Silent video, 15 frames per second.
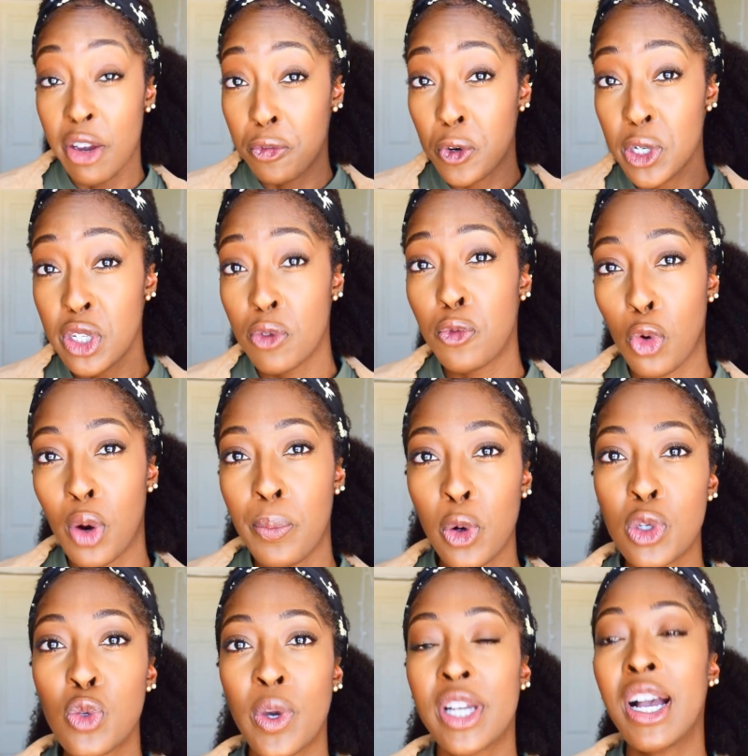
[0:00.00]
that first and
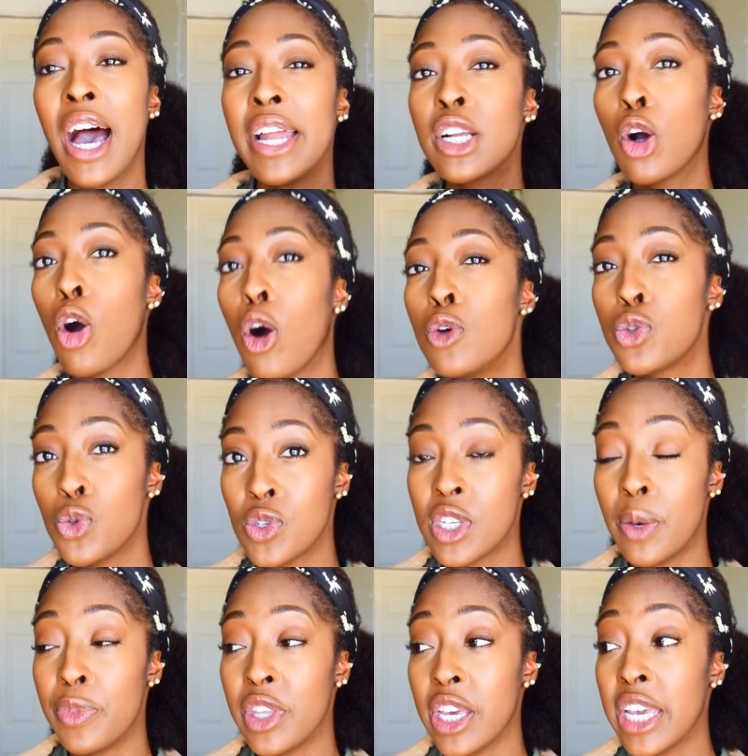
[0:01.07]
foremost, when God calls you
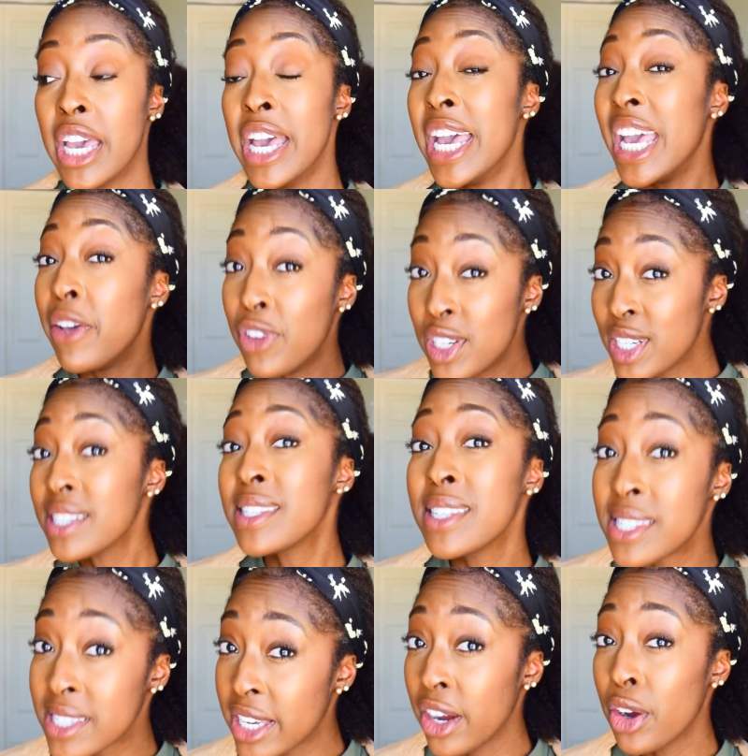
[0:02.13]
something, if it doesn't
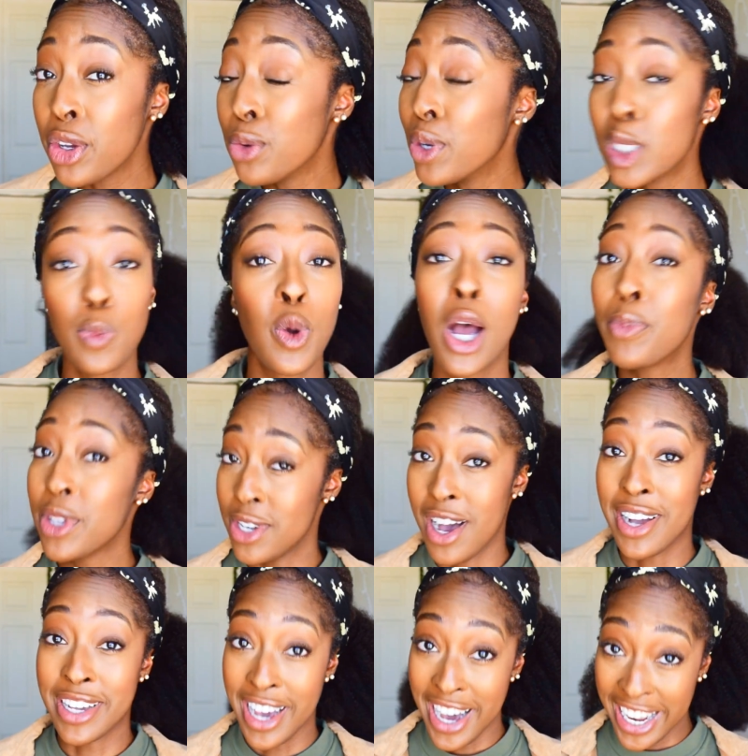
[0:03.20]
scare you, it's probably
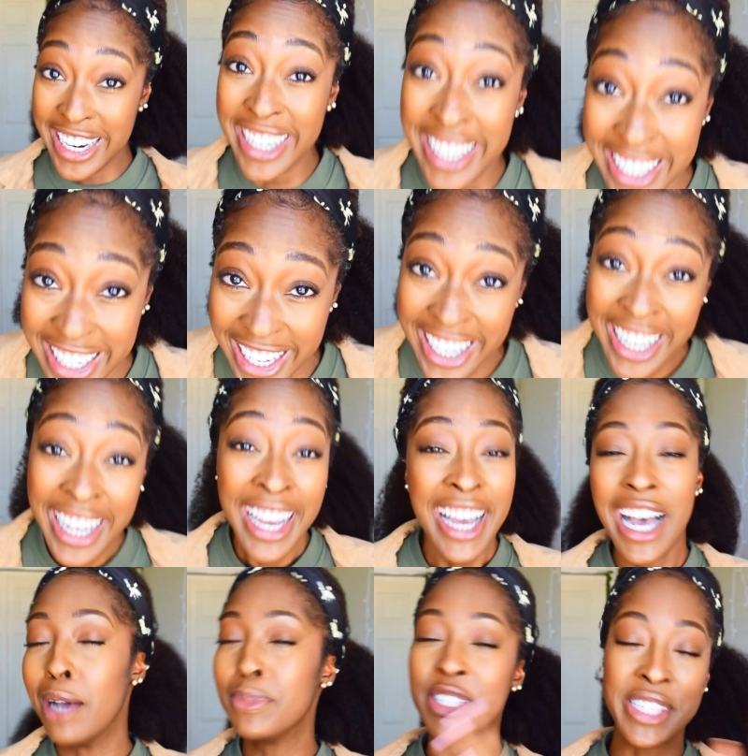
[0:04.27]
not God.
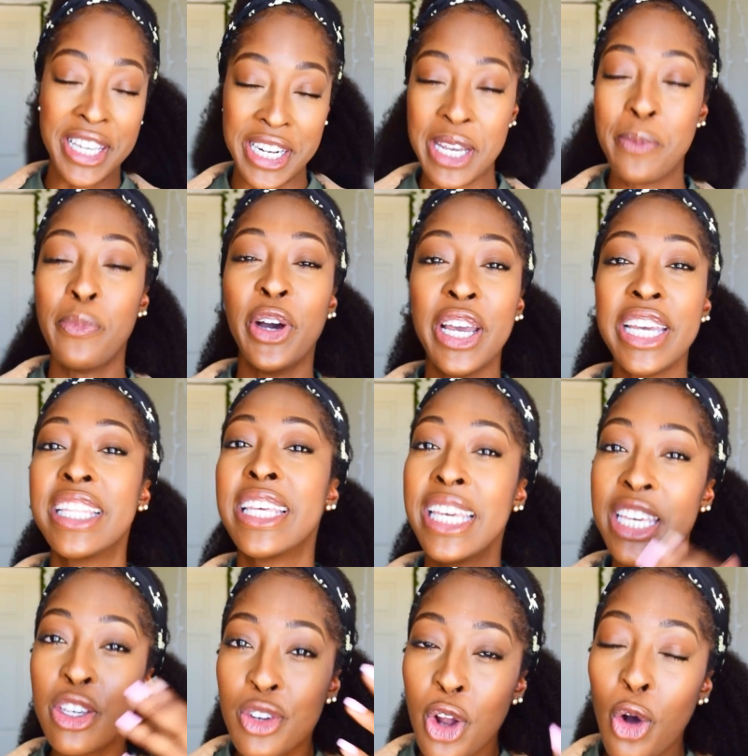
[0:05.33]
I'm just kidding. But
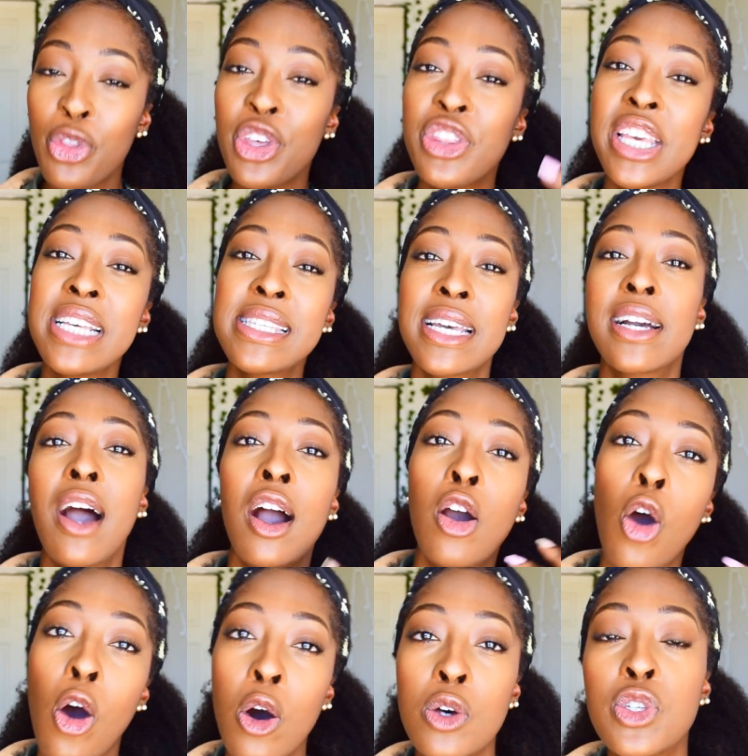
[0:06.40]
you know, the things that God
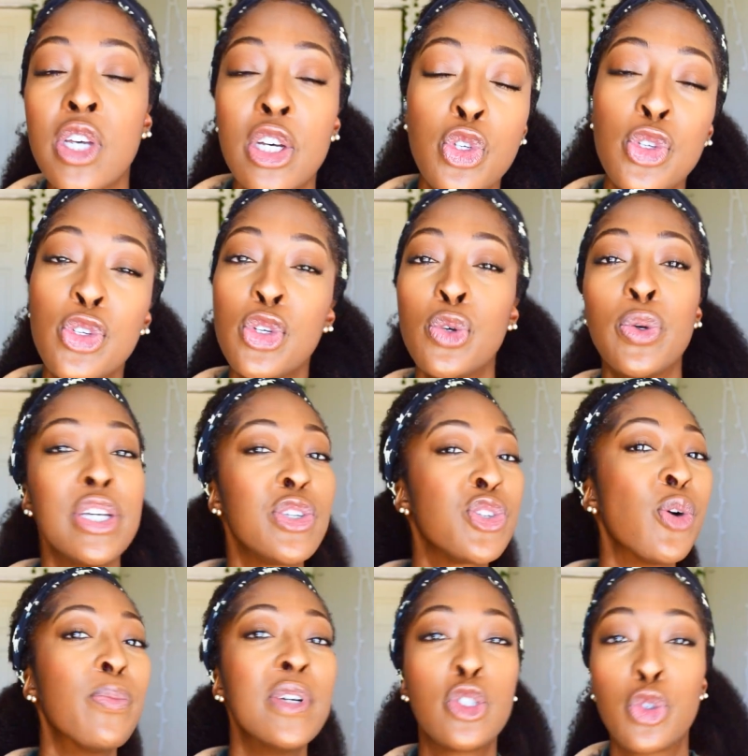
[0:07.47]
calls us to is
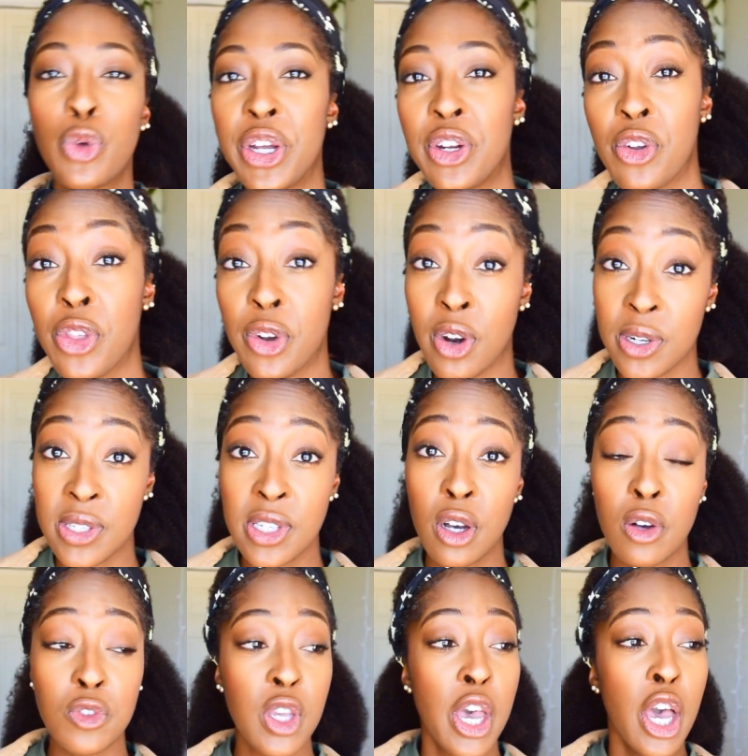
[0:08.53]
so much greater than
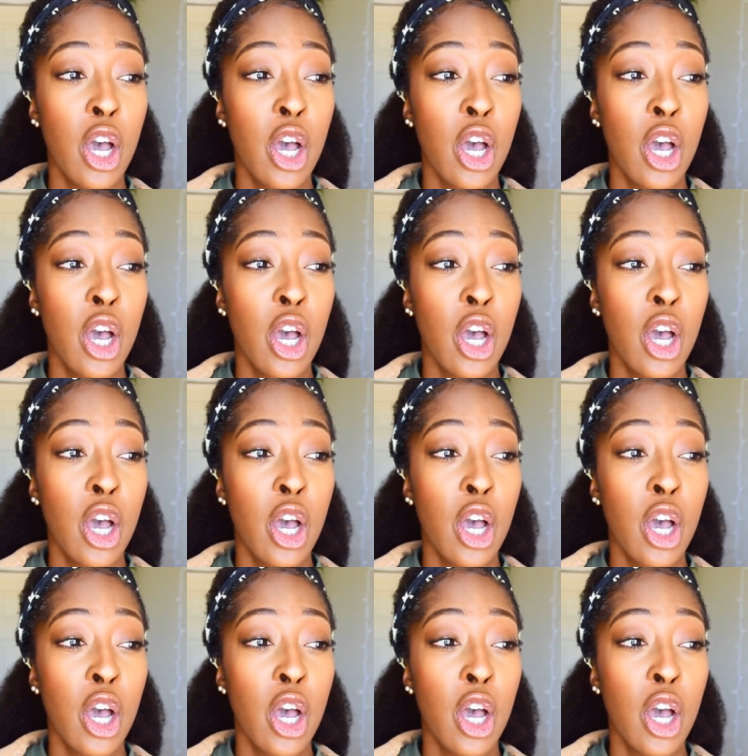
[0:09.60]
ourselves,